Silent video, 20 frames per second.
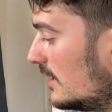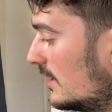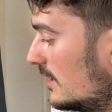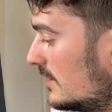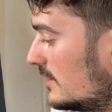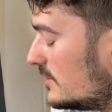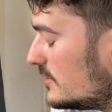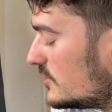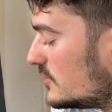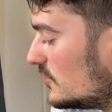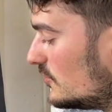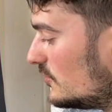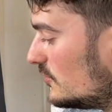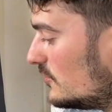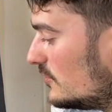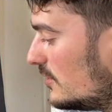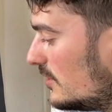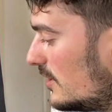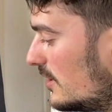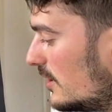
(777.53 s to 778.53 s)

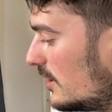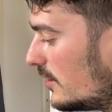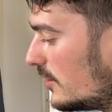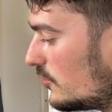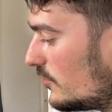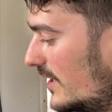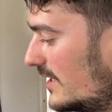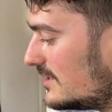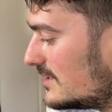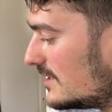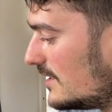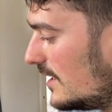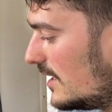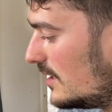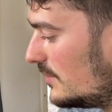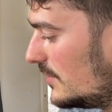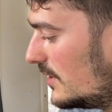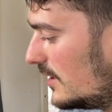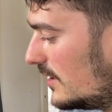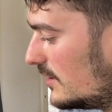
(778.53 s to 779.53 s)
So great
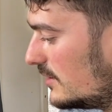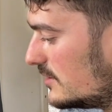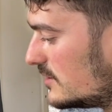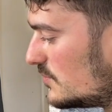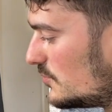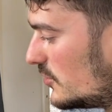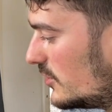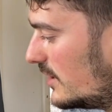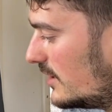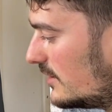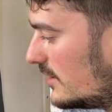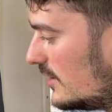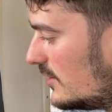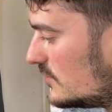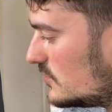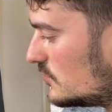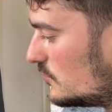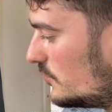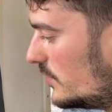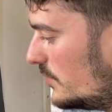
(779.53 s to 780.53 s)
time here in spring now
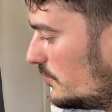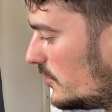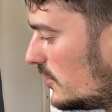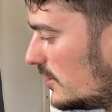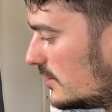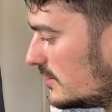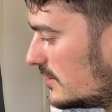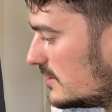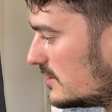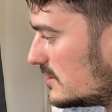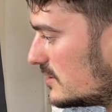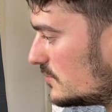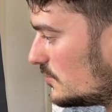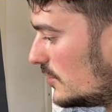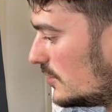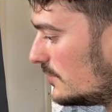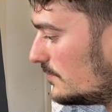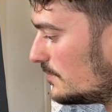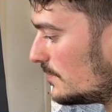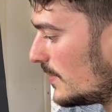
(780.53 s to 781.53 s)
to repot this
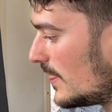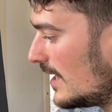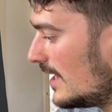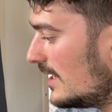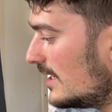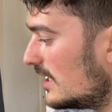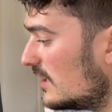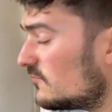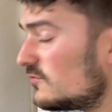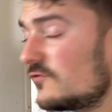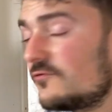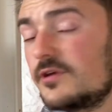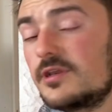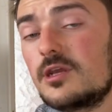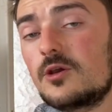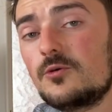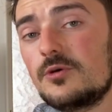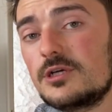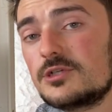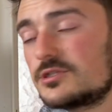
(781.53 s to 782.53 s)
one. If you have
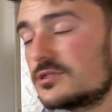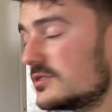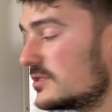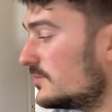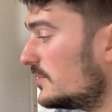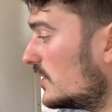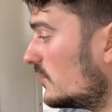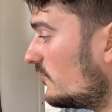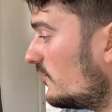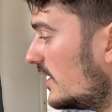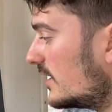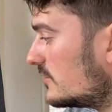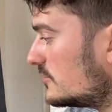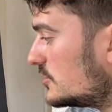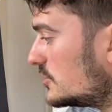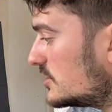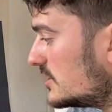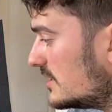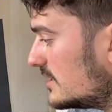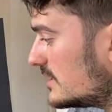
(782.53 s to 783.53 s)
any questions about
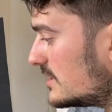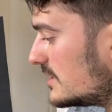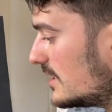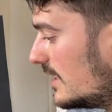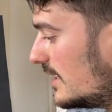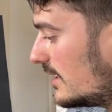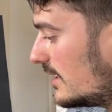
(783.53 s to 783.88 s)
Ficus Ginseng,